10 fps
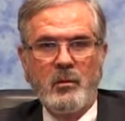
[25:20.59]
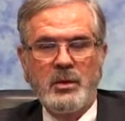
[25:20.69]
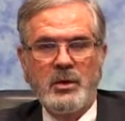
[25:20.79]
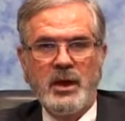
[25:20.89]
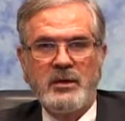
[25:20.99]

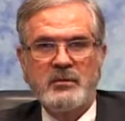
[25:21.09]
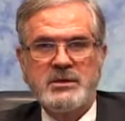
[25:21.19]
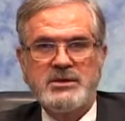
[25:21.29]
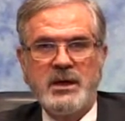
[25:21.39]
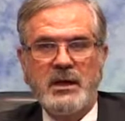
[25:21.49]
you had to
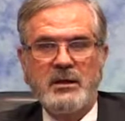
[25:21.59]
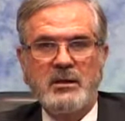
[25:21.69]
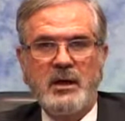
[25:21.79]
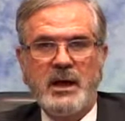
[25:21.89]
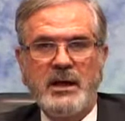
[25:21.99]
recite in
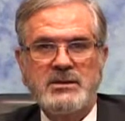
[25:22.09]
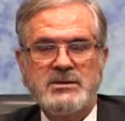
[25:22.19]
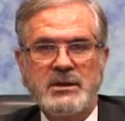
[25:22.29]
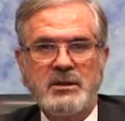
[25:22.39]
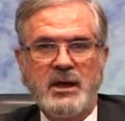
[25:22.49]

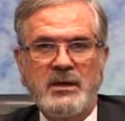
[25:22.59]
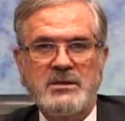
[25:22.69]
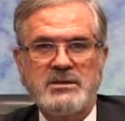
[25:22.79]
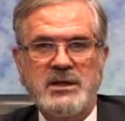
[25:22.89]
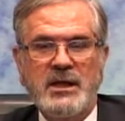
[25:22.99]
class and you had to
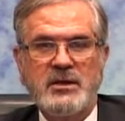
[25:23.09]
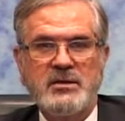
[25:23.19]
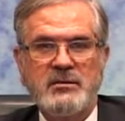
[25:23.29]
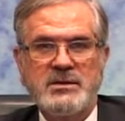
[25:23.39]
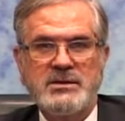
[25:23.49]
stand
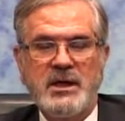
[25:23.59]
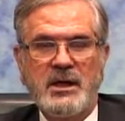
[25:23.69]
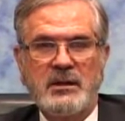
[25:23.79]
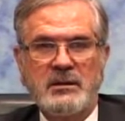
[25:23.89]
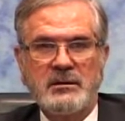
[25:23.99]
to
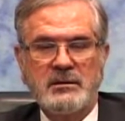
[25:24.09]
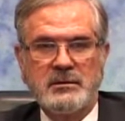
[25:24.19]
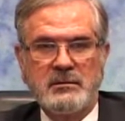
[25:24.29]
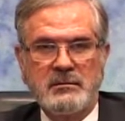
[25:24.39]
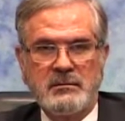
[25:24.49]
recite.
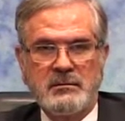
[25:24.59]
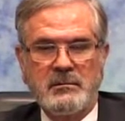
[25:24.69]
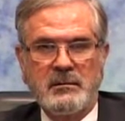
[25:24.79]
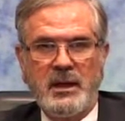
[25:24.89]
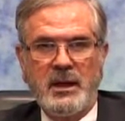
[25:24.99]

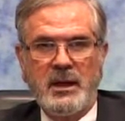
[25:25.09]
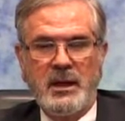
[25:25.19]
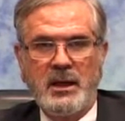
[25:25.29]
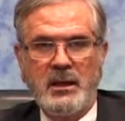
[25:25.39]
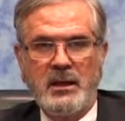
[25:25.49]

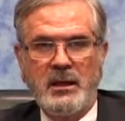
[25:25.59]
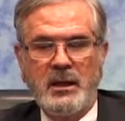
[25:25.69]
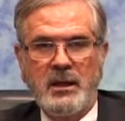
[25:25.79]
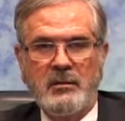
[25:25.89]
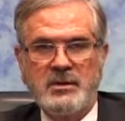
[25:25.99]
And
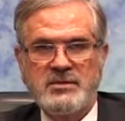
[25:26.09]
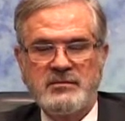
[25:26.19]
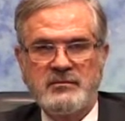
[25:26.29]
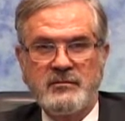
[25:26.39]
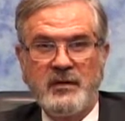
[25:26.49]
it was
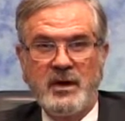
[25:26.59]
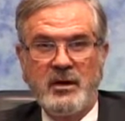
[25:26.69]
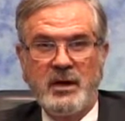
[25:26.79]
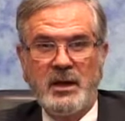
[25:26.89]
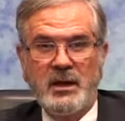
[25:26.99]

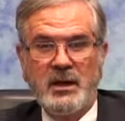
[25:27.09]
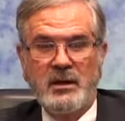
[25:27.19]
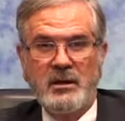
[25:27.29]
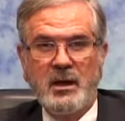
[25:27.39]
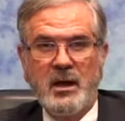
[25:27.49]
very
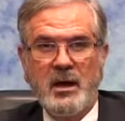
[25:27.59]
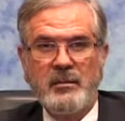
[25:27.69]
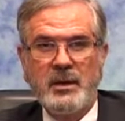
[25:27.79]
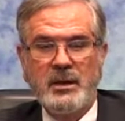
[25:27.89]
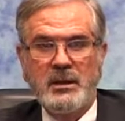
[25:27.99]

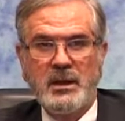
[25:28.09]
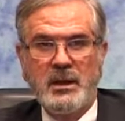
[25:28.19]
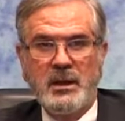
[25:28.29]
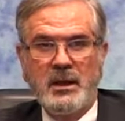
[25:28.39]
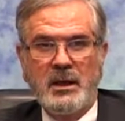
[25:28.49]
uncommon
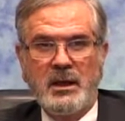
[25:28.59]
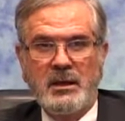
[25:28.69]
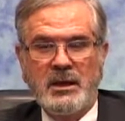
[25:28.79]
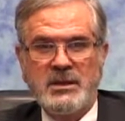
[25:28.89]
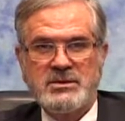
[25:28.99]

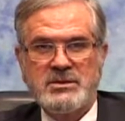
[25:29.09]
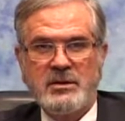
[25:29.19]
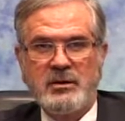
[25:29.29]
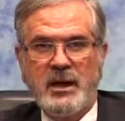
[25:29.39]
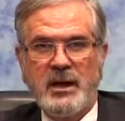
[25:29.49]
in that
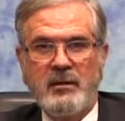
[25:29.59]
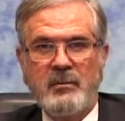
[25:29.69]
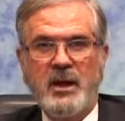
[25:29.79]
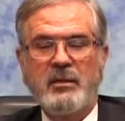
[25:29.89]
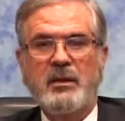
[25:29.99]
Socratic
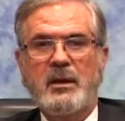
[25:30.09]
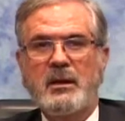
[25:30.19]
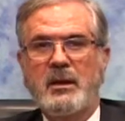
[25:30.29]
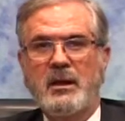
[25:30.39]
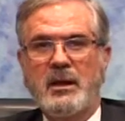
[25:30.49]
method
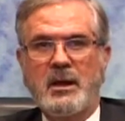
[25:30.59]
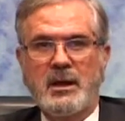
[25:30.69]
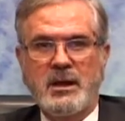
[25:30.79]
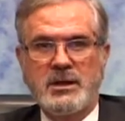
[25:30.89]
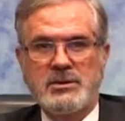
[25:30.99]

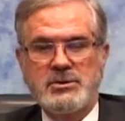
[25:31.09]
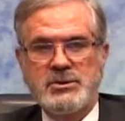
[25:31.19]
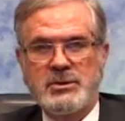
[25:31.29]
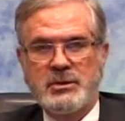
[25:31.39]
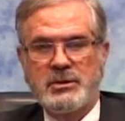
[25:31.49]

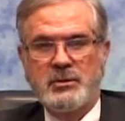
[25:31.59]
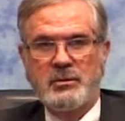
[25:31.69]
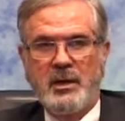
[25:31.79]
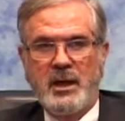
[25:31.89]
to